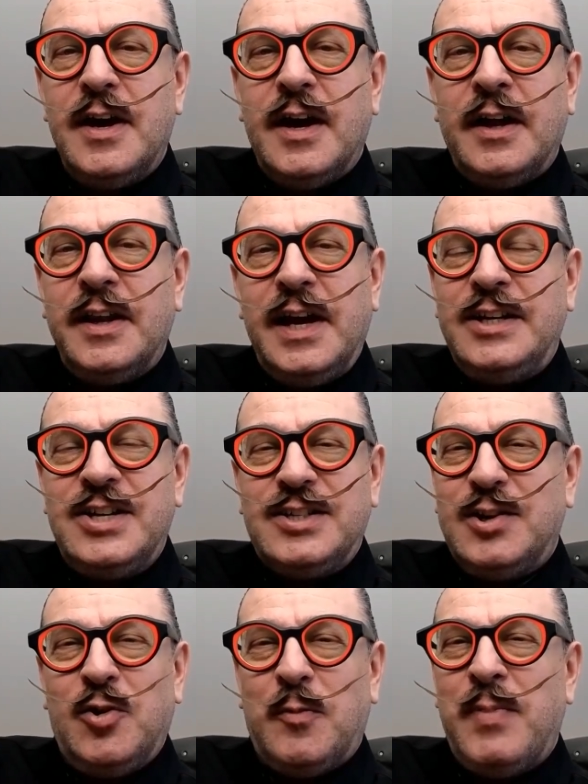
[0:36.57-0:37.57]
And they just
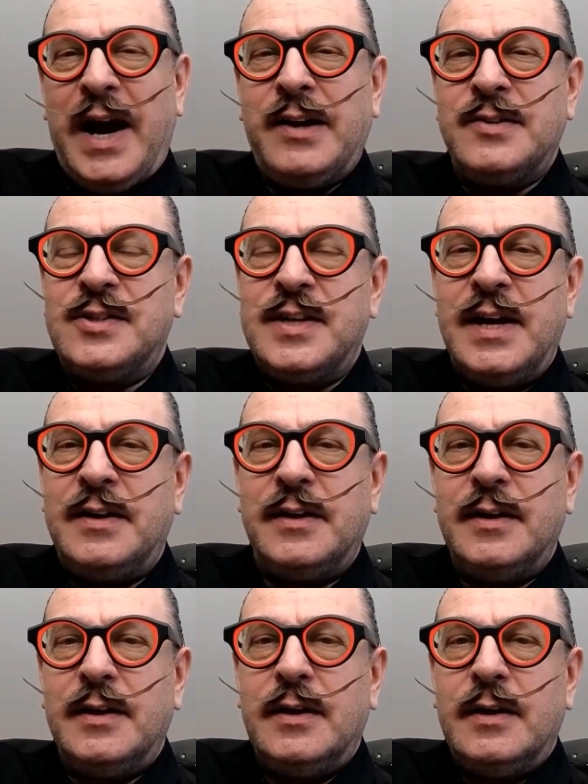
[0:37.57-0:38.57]
looked back and said,
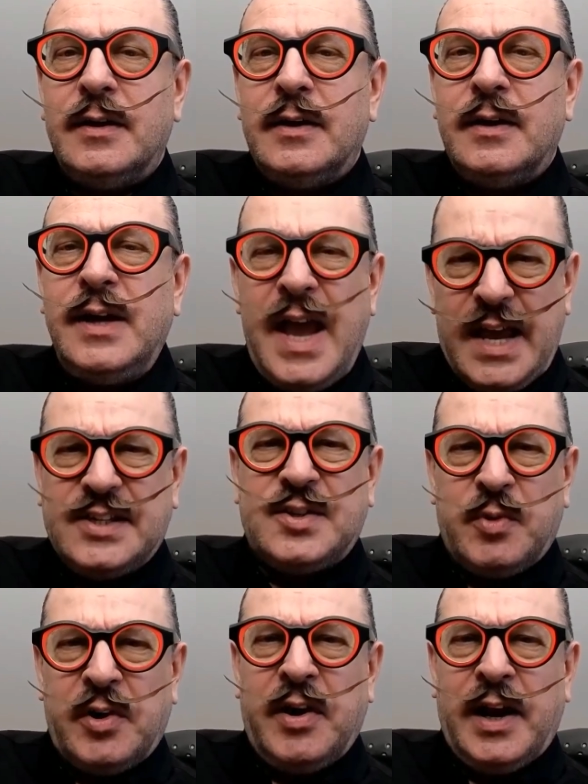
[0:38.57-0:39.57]
yes,
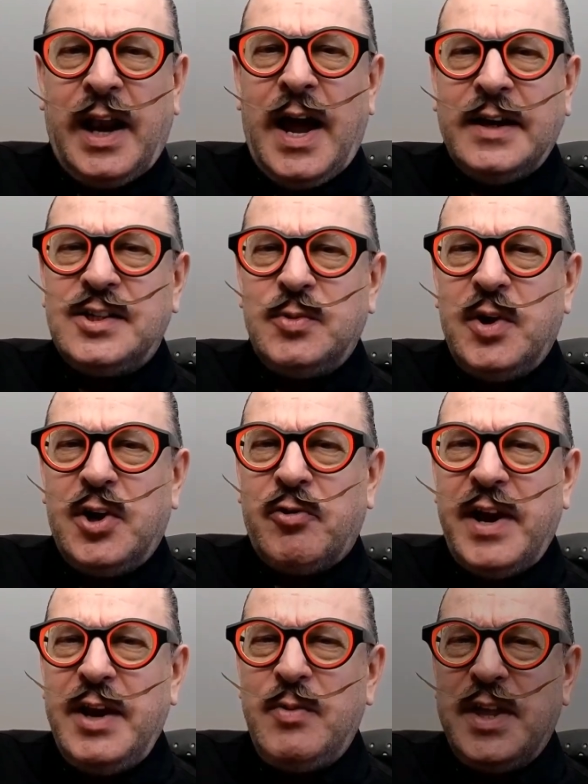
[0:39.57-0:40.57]
we're inclined to
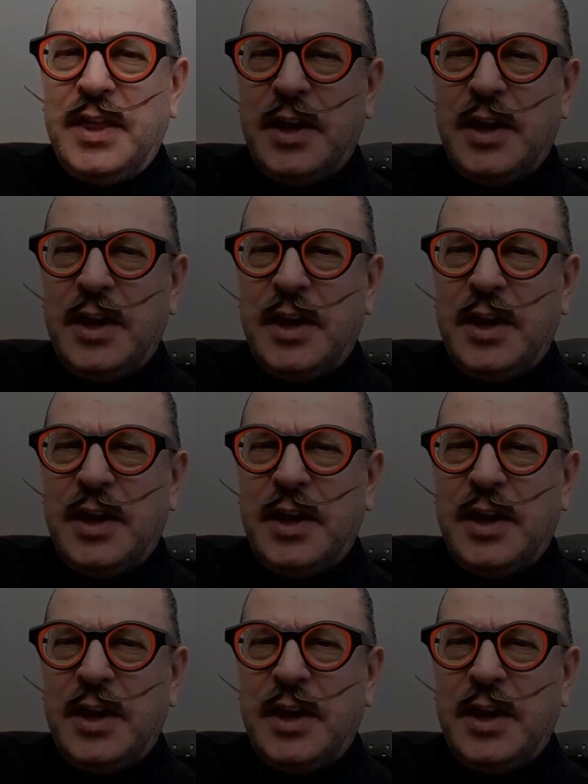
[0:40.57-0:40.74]
agree with